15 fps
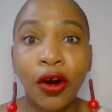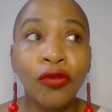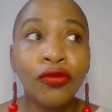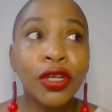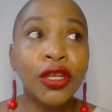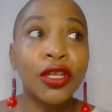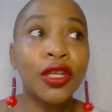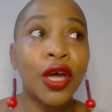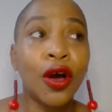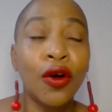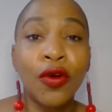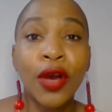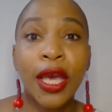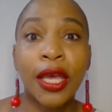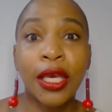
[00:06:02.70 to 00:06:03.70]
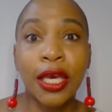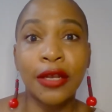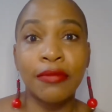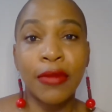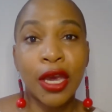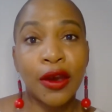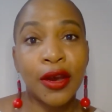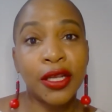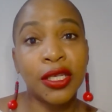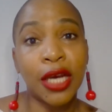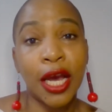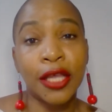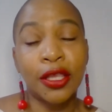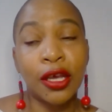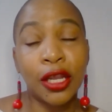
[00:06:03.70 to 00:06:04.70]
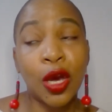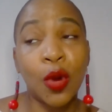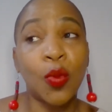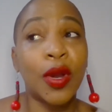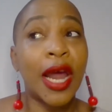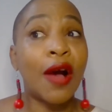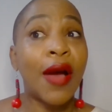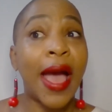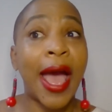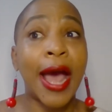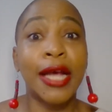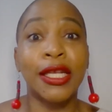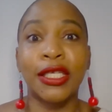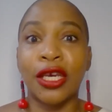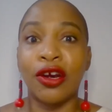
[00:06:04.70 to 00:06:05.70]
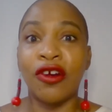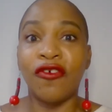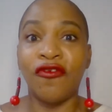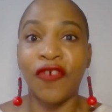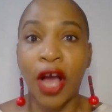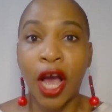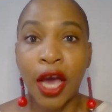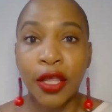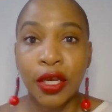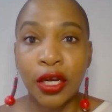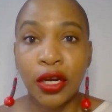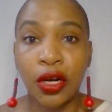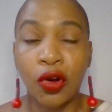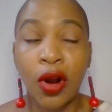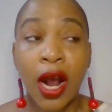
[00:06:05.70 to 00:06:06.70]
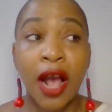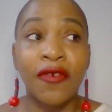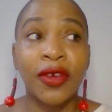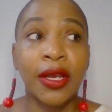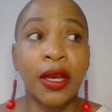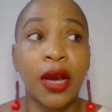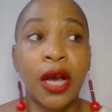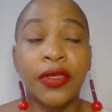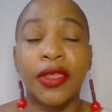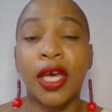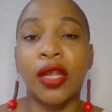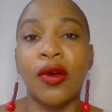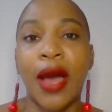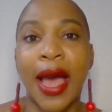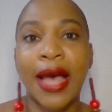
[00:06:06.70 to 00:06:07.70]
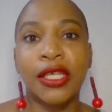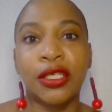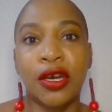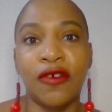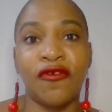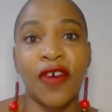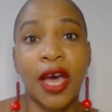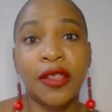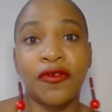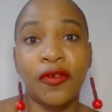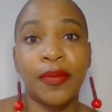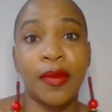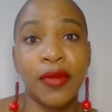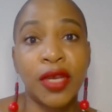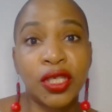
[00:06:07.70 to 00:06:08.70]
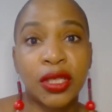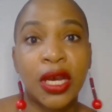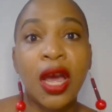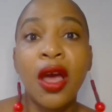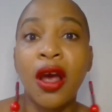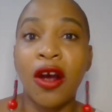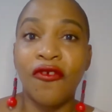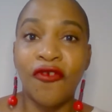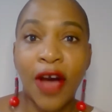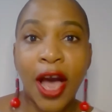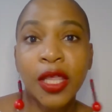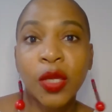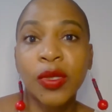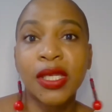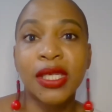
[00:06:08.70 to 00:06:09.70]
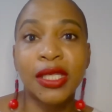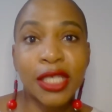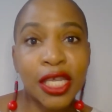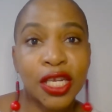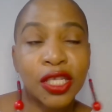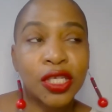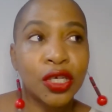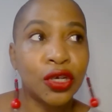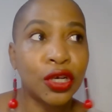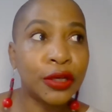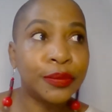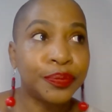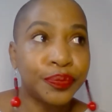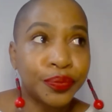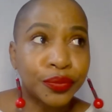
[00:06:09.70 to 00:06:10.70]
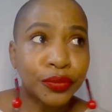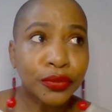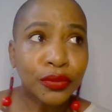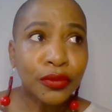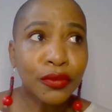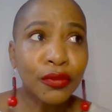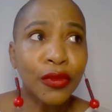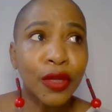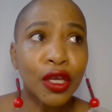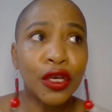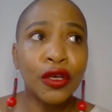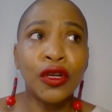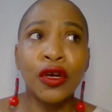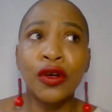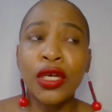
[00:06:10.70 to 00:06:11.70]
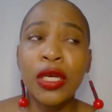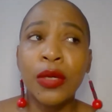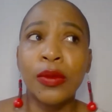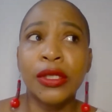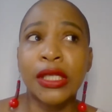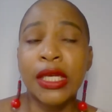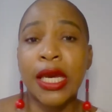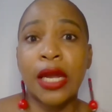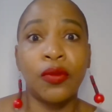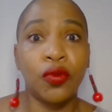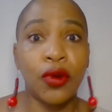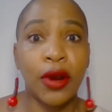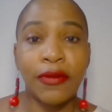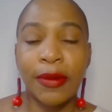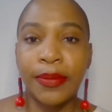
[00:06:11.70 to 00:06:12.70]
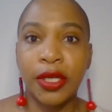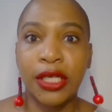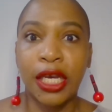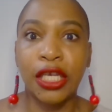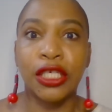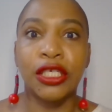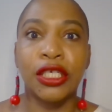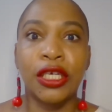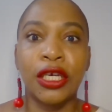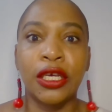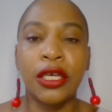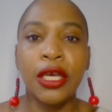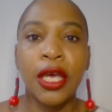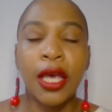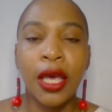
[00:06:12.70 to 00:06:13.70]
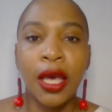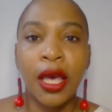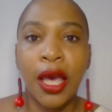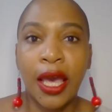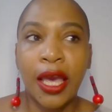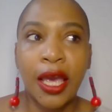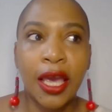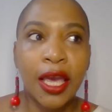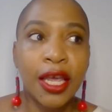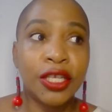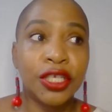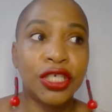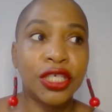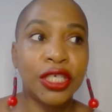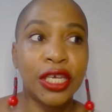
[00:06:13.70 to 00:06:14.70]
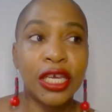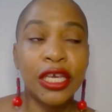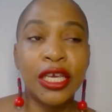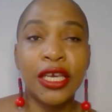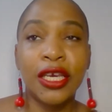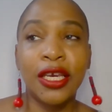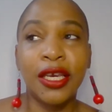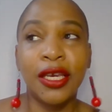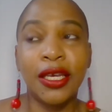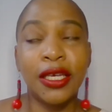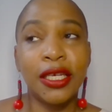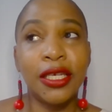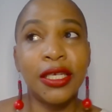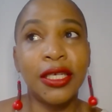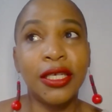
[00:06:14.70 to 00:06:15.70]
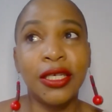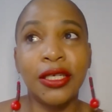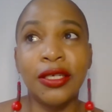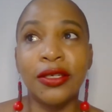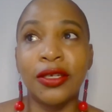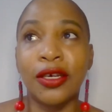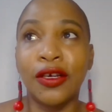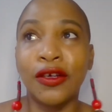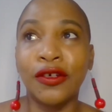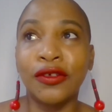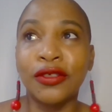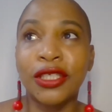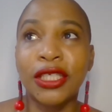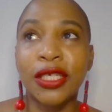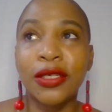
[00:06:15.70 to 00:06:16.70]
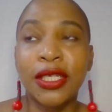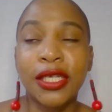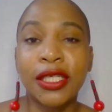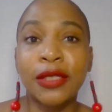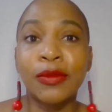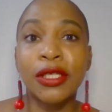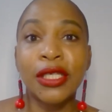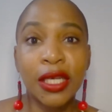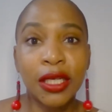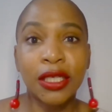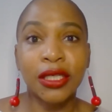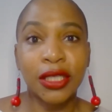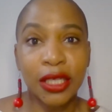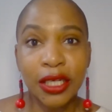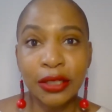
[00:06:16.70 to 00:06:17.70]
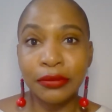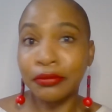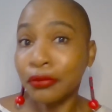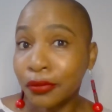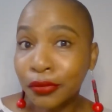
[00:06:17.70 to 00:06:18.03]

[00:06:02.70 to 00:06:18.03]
on the low and getting married to Othello without asking her father or having Othello ask her father for permission. Her father was a senator. He had a great reputation, and she did some sneaky shit.